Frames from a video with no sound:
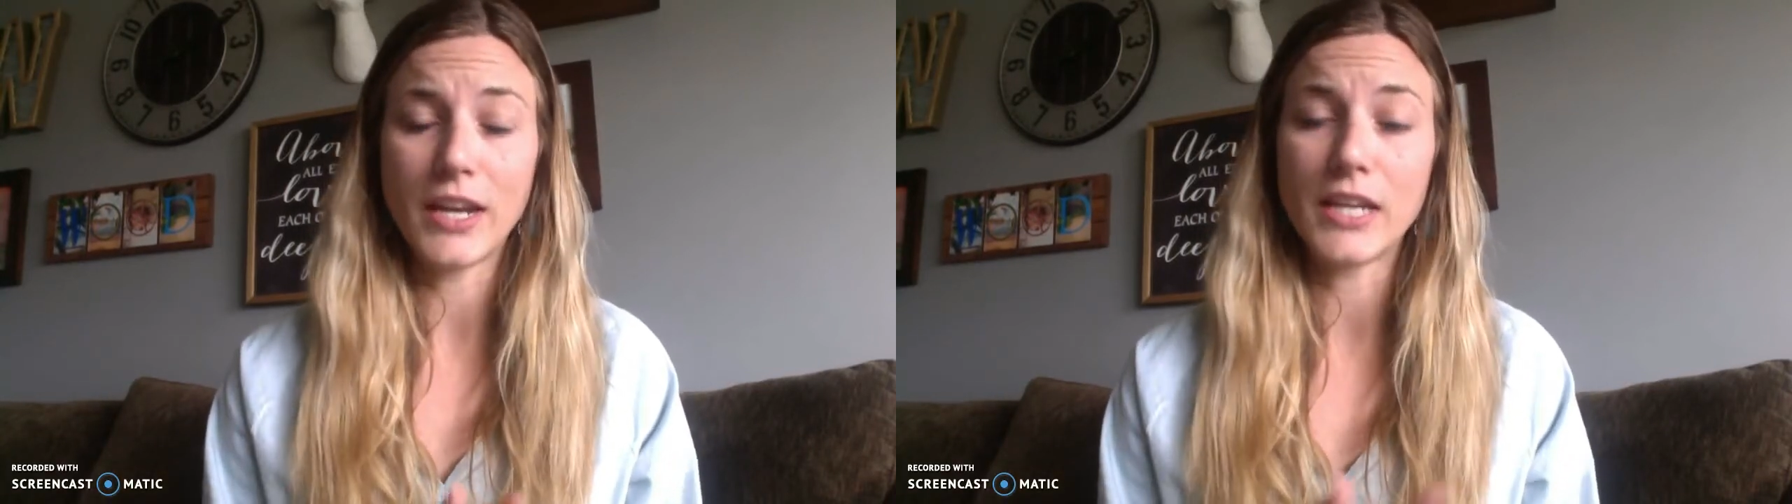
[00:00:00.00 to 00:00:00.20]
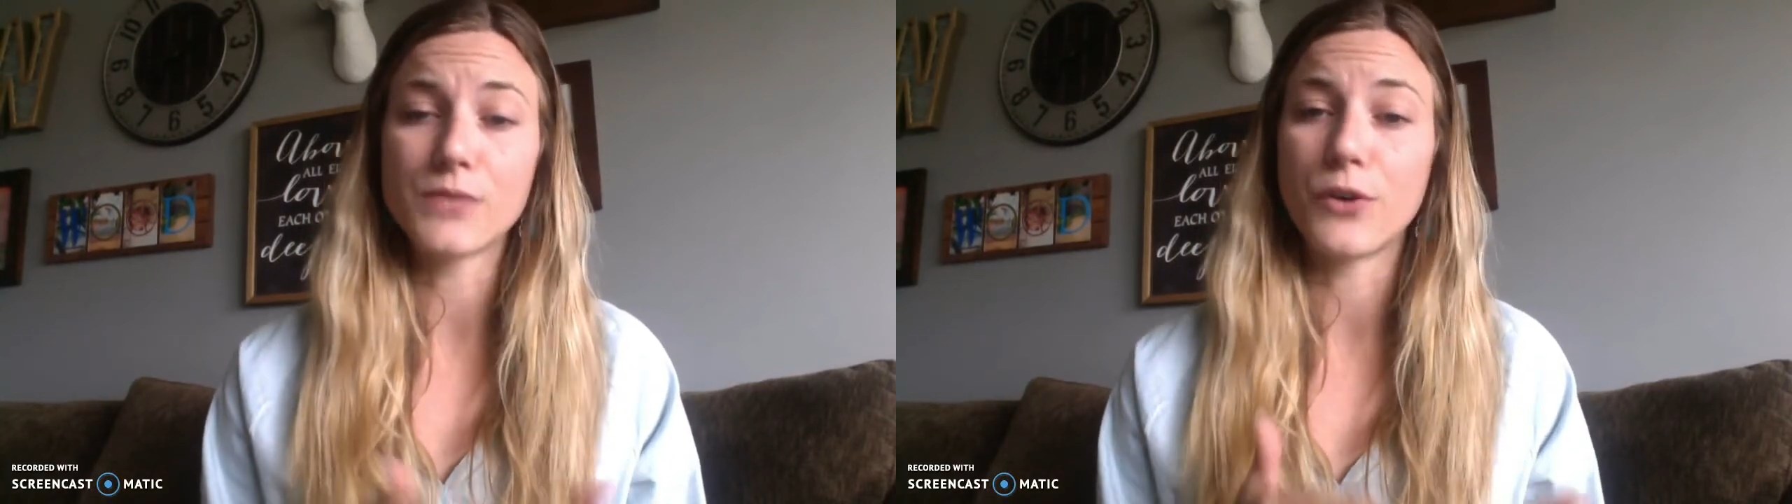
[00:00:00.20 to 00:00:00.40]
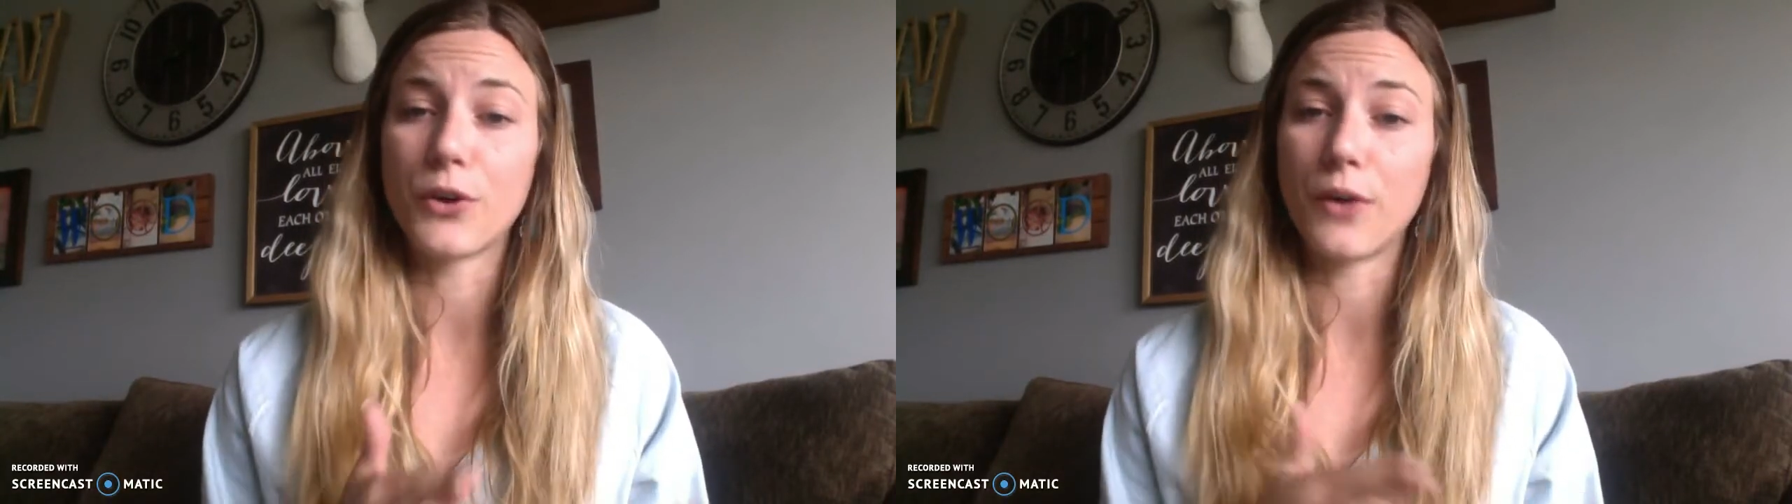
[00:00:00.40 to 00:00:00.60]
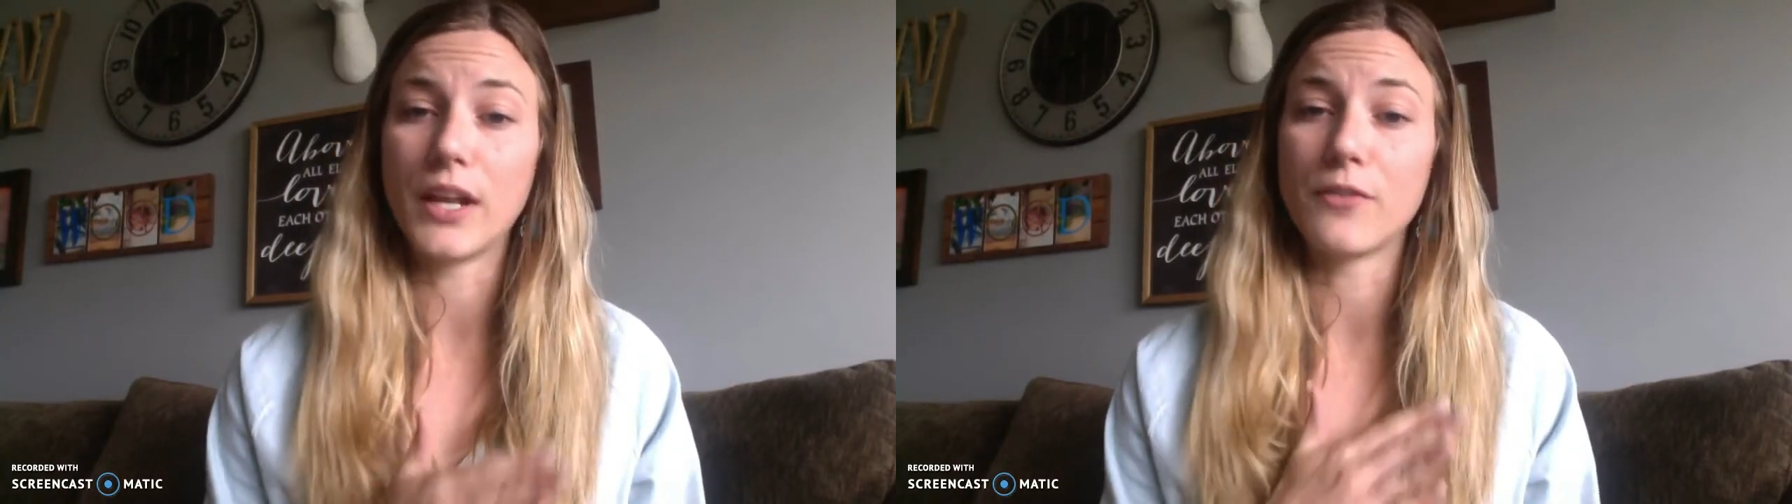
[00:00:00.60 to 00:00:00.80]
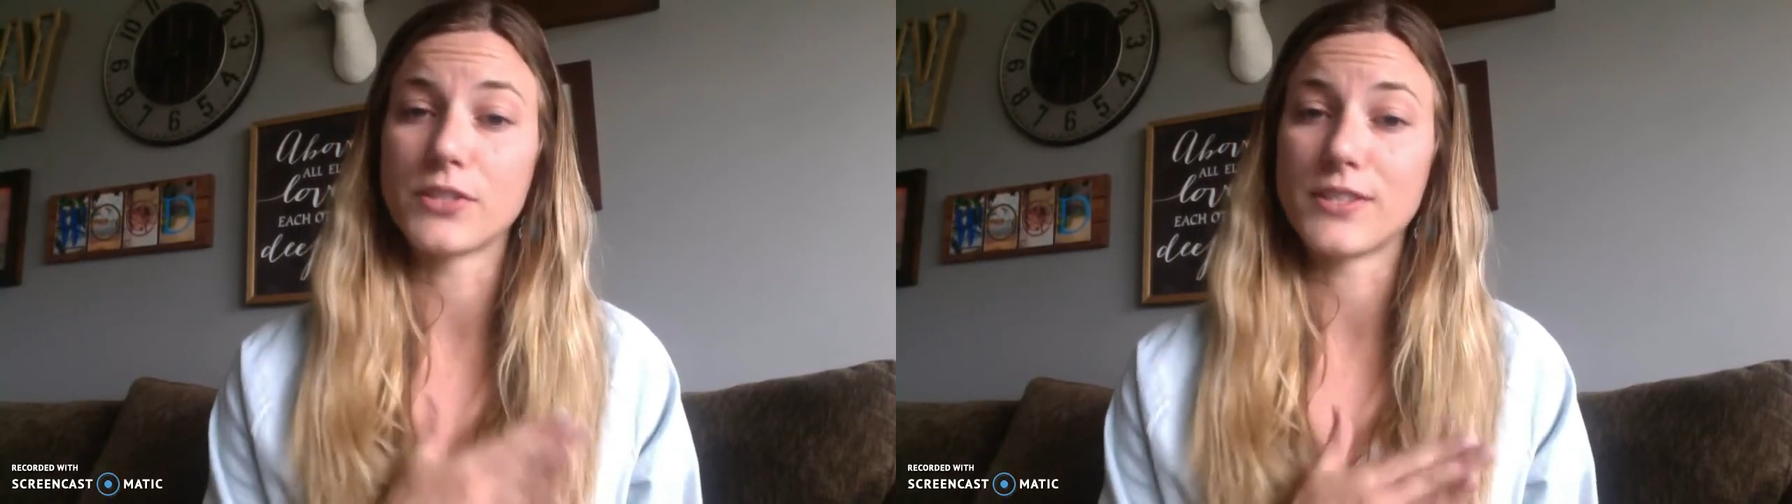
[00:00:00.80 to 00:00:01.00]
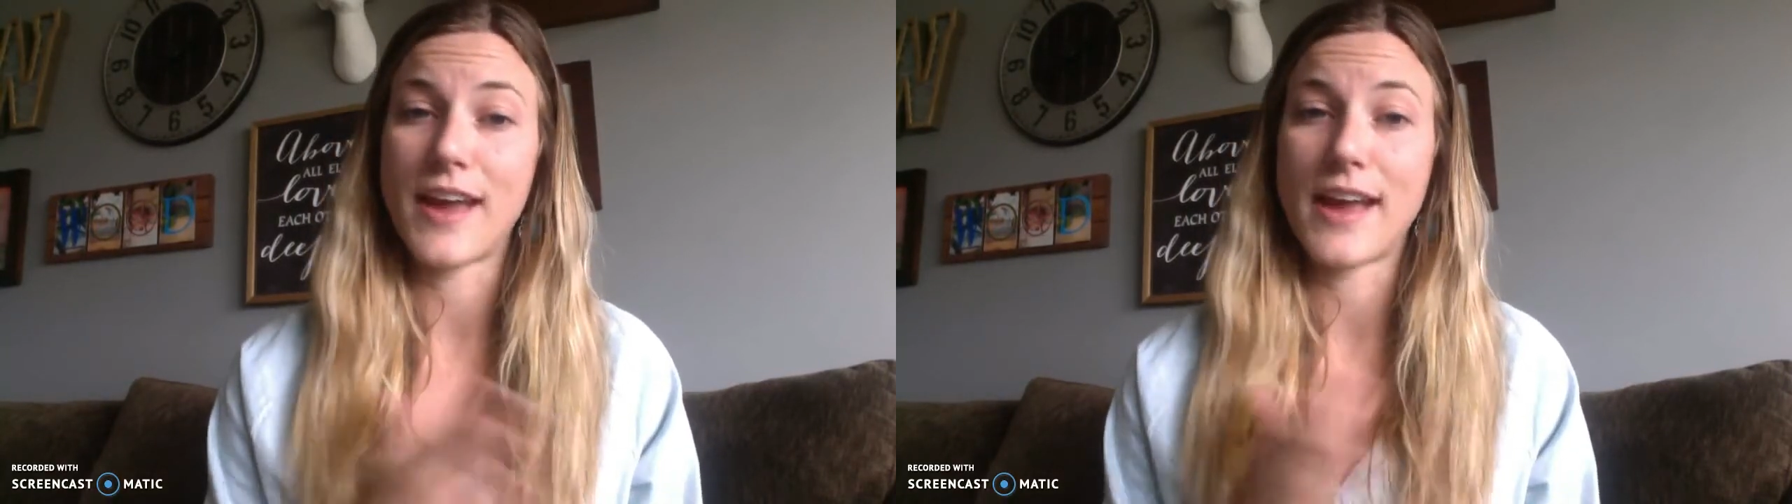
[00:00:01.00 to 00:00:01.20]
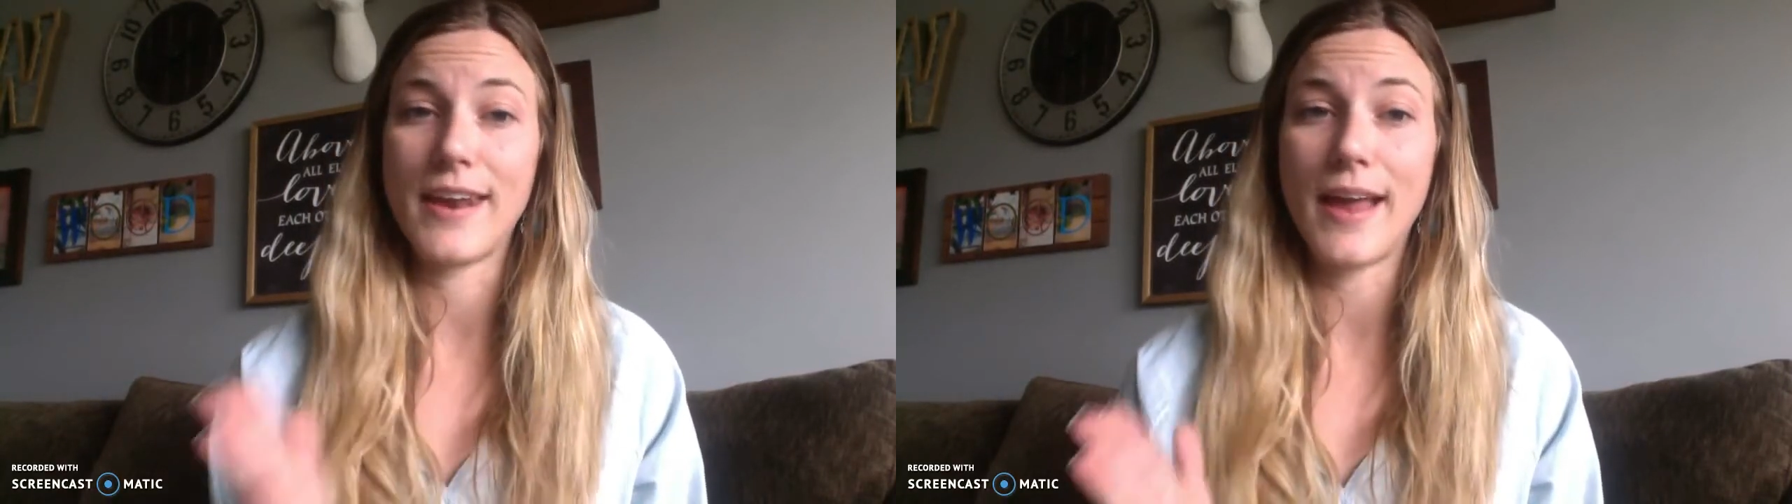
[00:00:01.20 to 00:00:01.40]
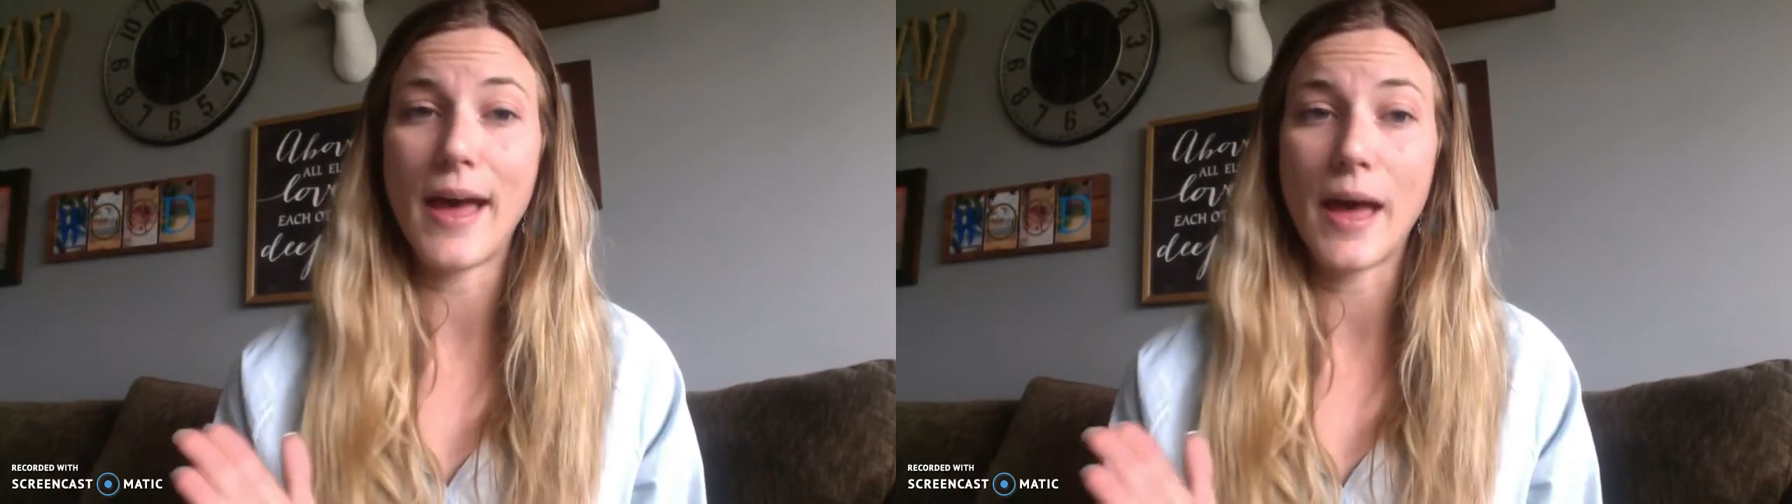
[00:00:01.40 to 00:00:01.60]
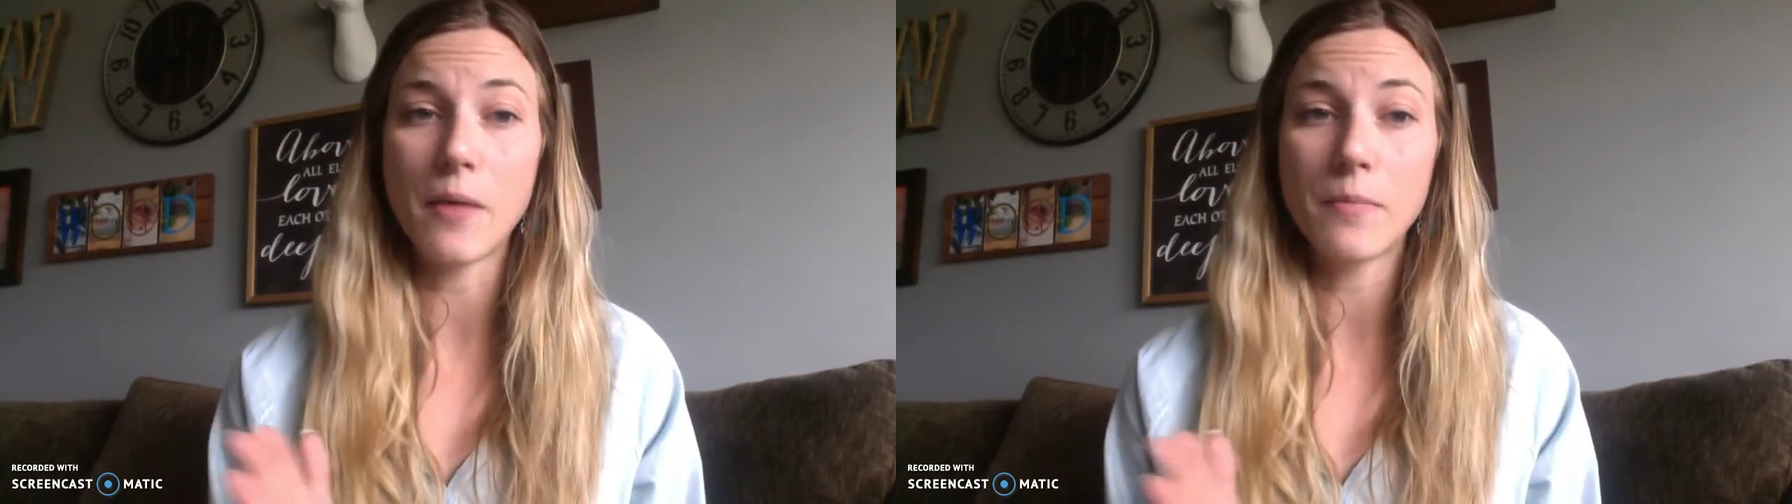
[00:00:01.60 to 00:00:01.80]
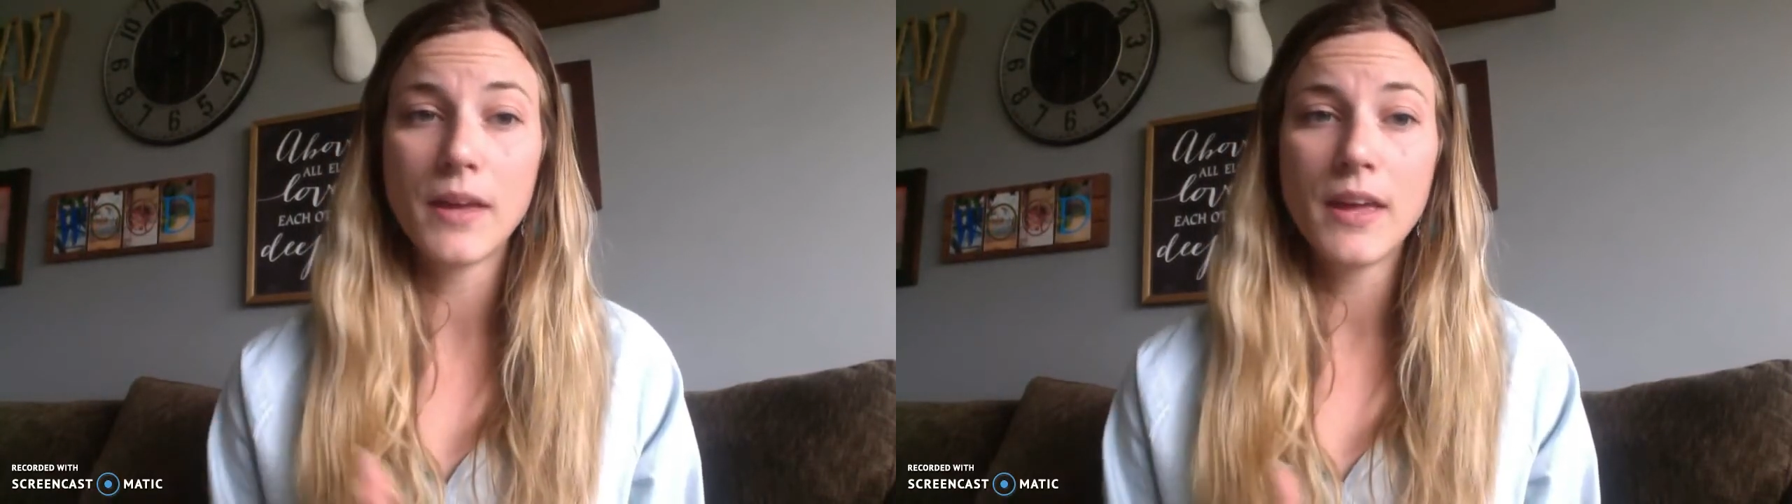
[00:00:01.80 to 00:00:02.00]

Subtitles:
is for grade levels 9 and up.